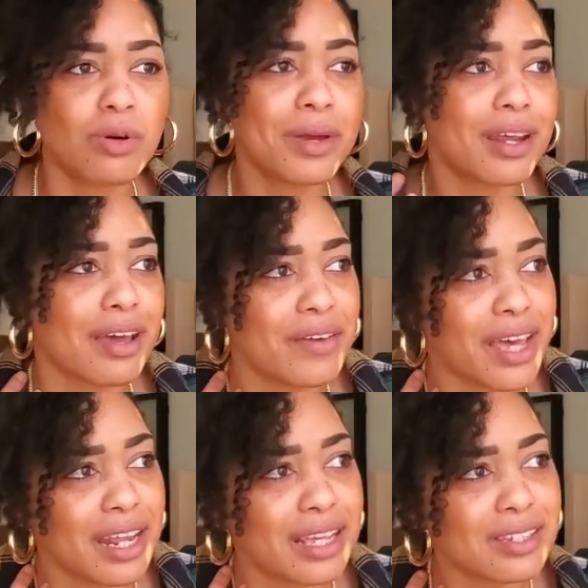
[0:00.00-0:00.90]
Oh my god, I have
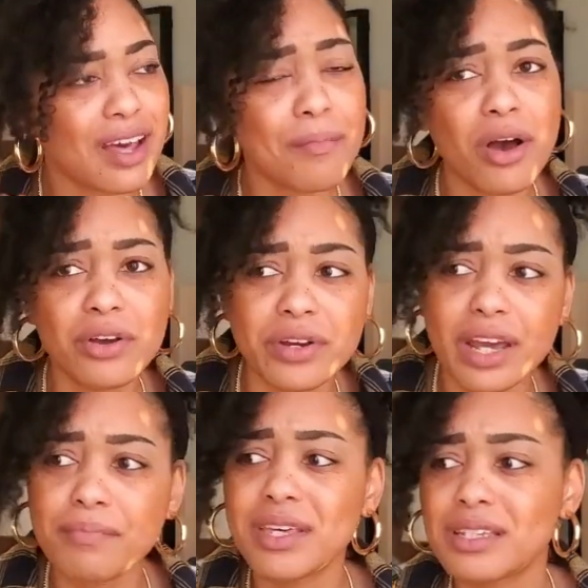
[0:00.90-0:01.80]
headaches. I'm hungry.
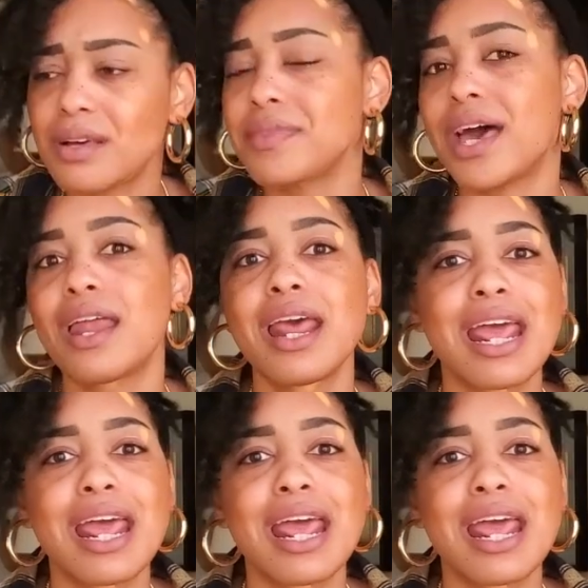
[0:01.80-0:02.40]
I'm this, I'm that.